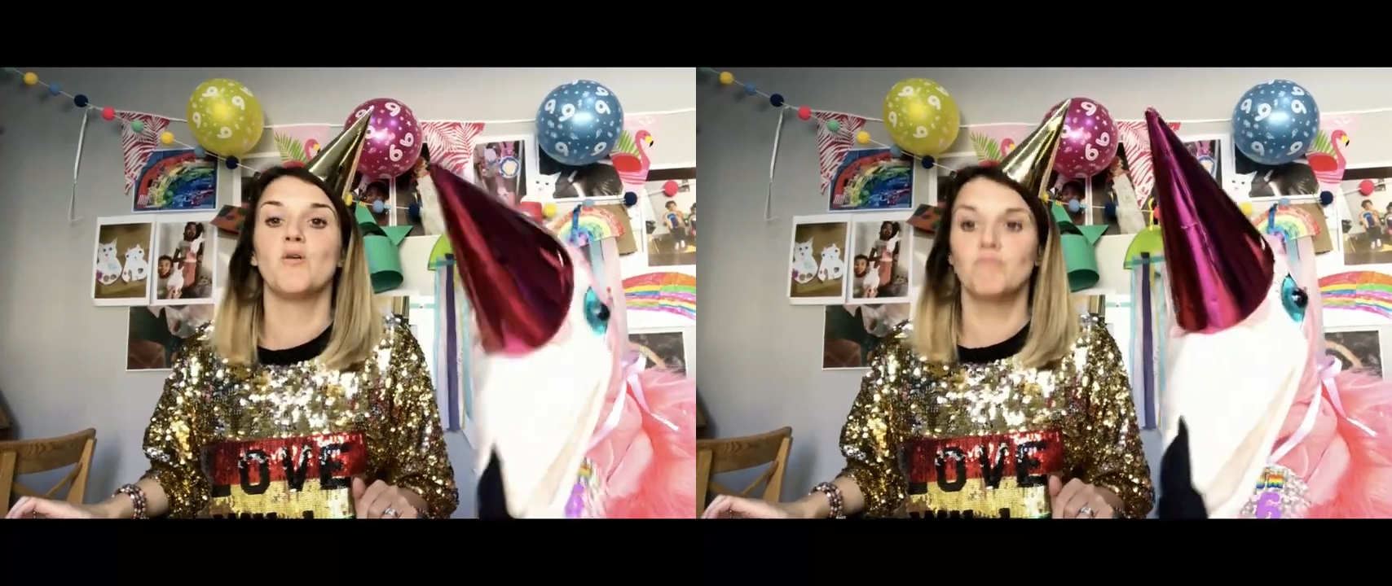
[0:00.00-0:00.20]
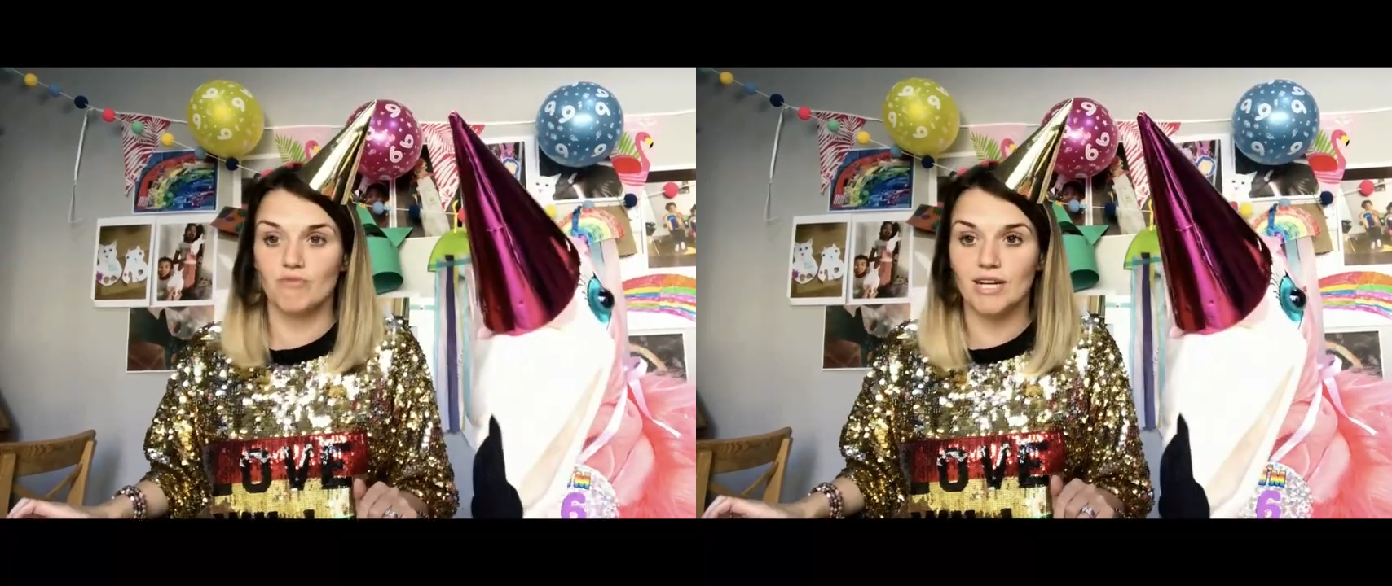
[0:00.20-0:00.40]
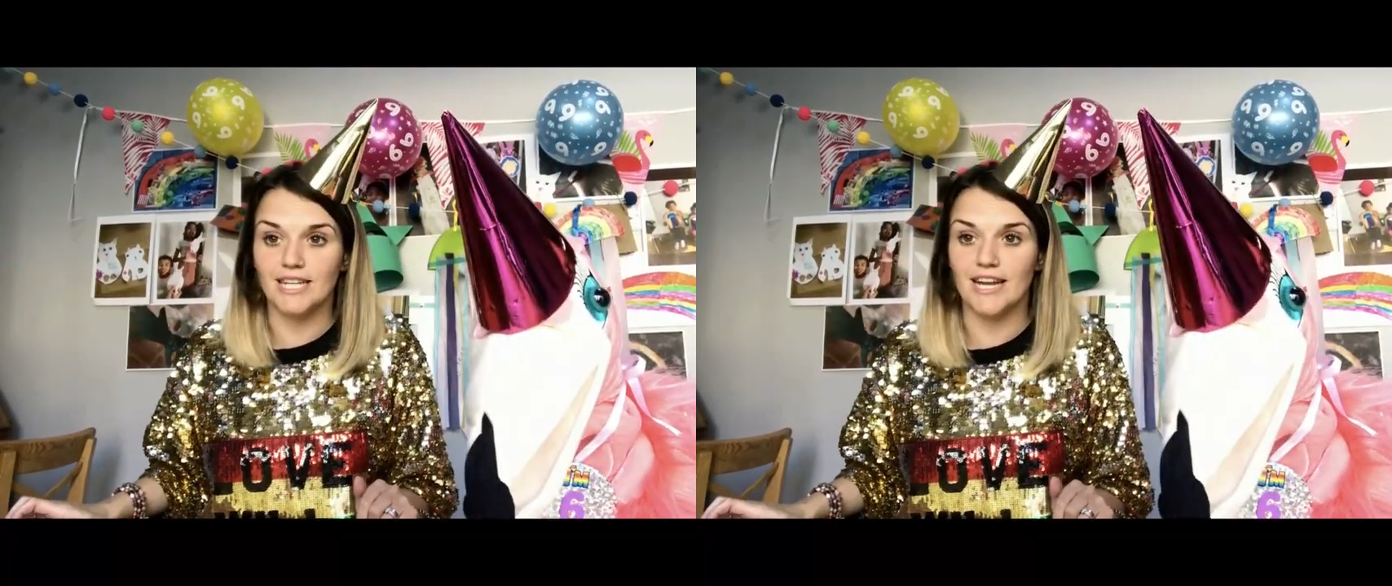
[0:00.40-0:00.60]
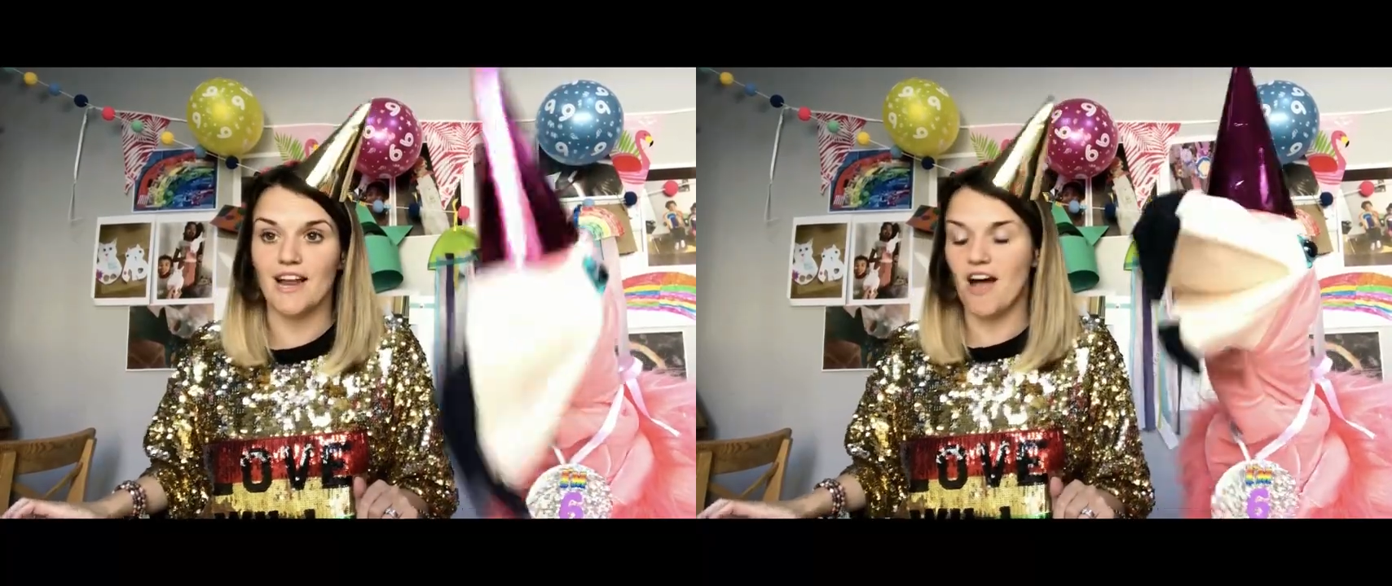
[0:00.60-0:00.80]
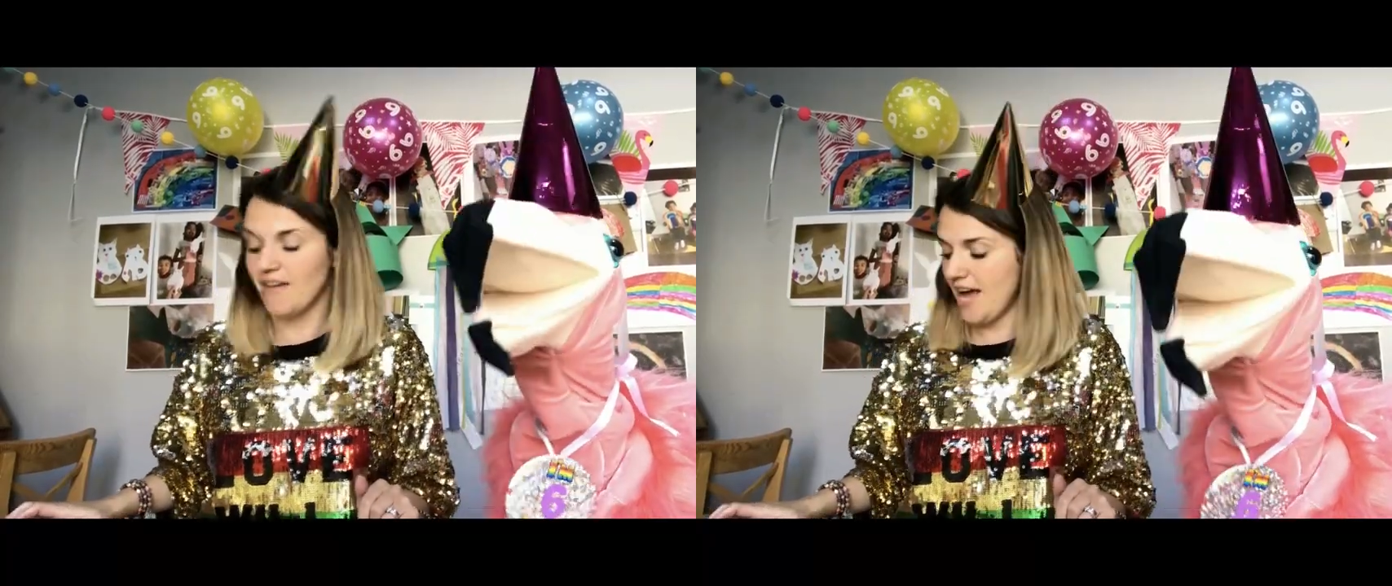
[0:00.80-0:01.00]
Brilliant.
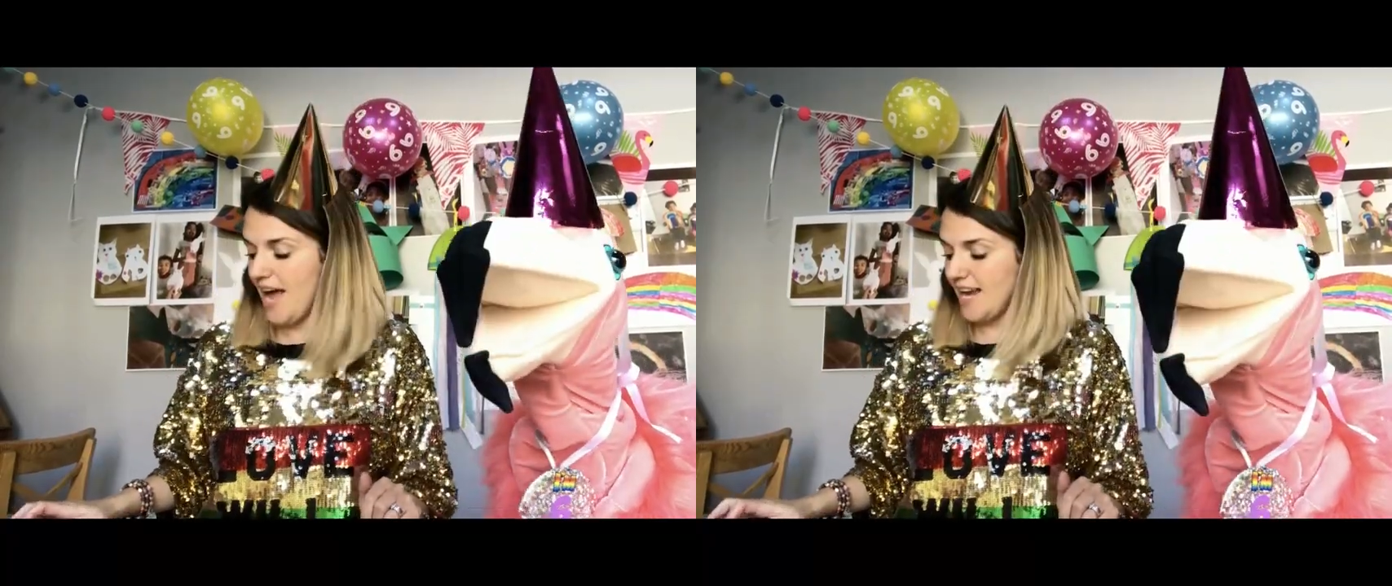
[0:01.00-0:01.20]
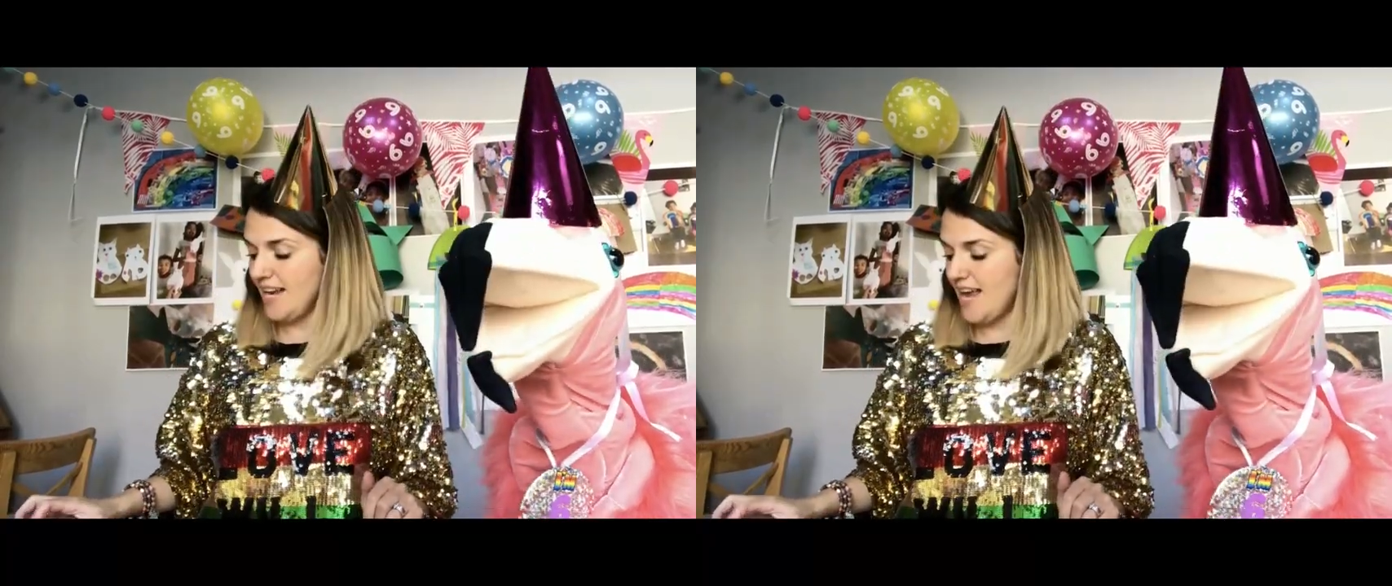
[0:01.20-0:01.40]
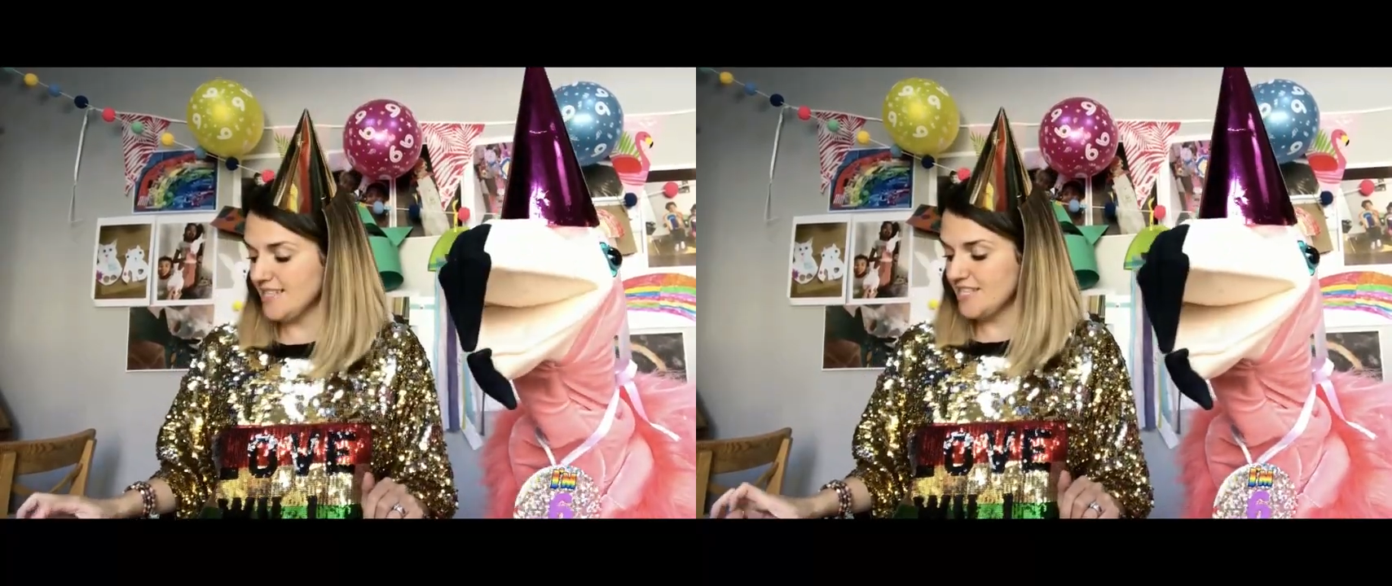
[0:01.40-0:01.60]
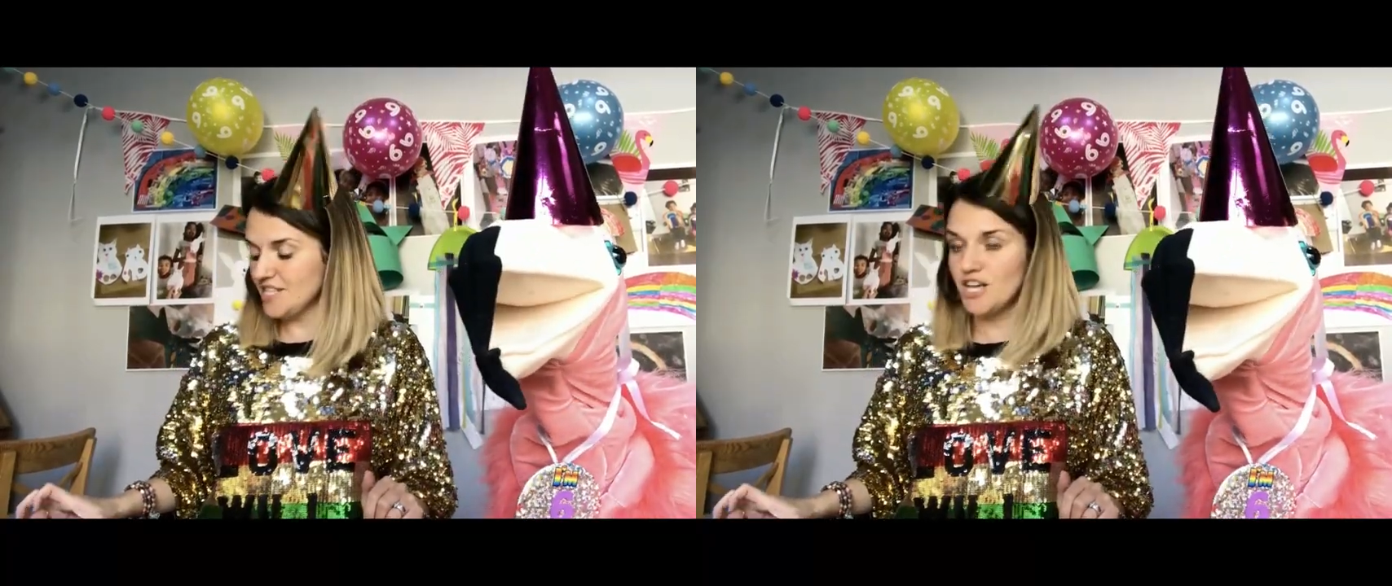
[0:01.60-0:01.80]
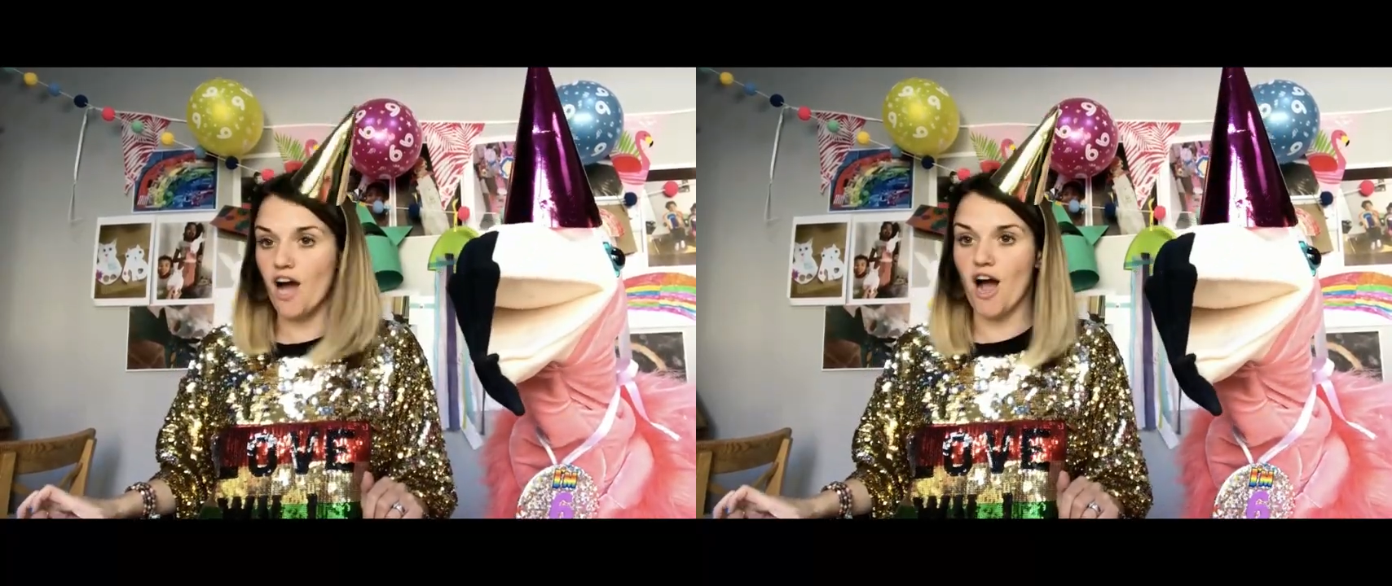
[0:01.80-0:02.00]
Okay, let's
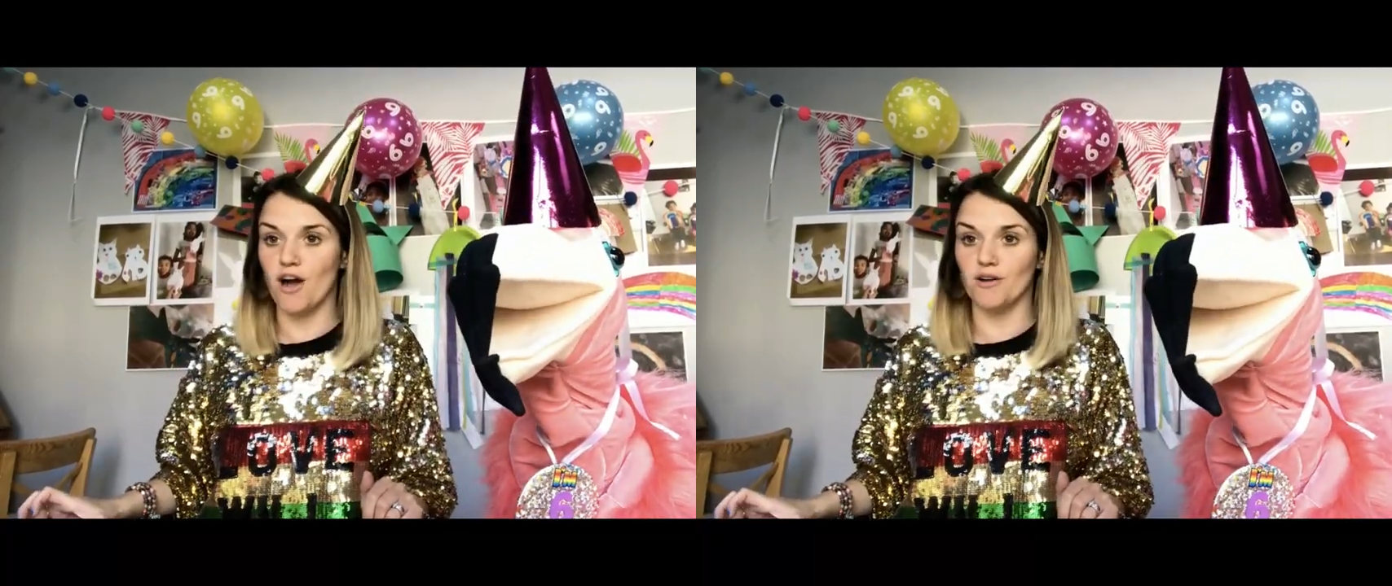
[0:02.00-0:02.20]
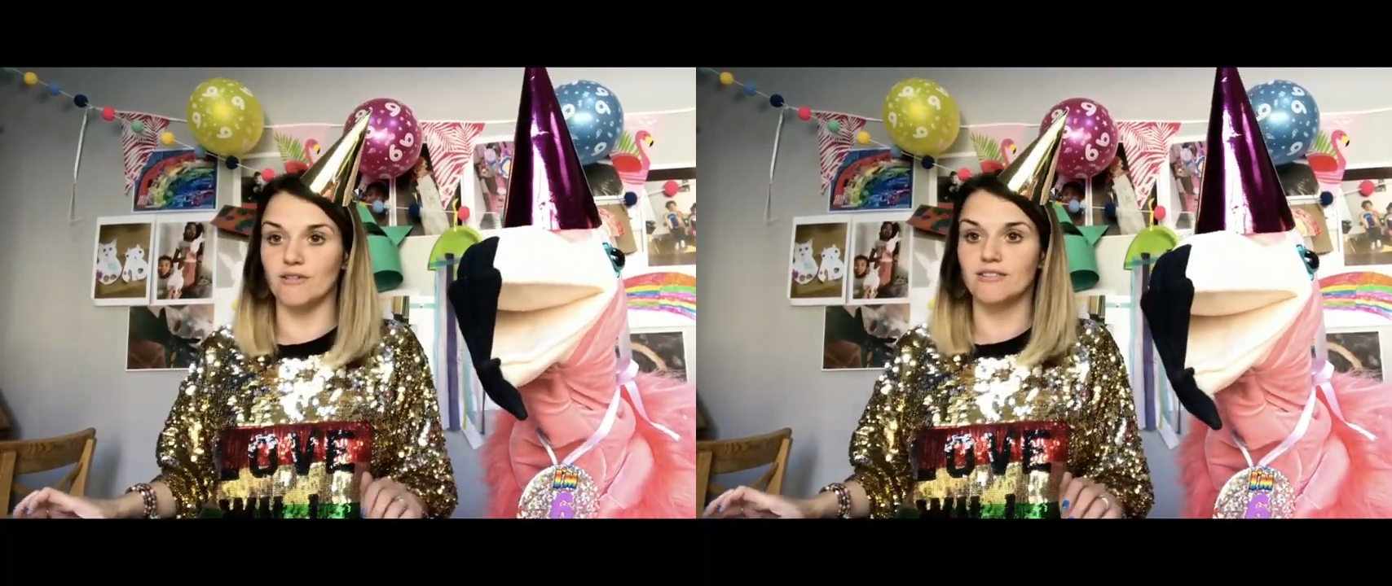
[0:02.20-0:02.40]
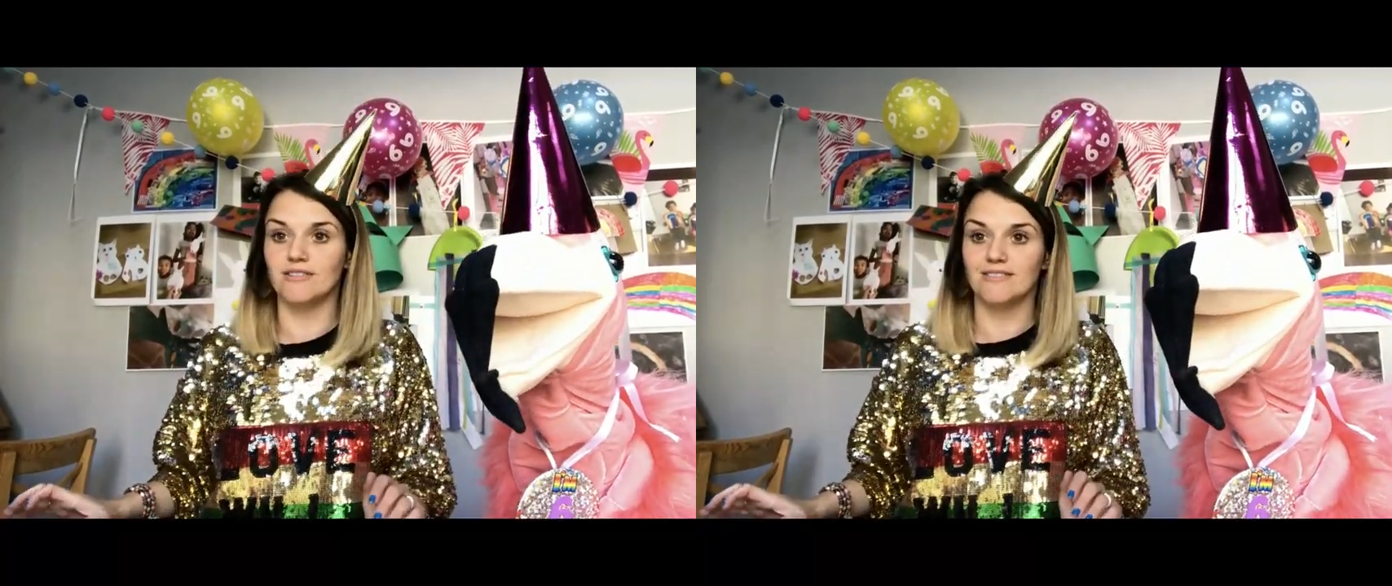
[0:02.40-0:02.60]
go.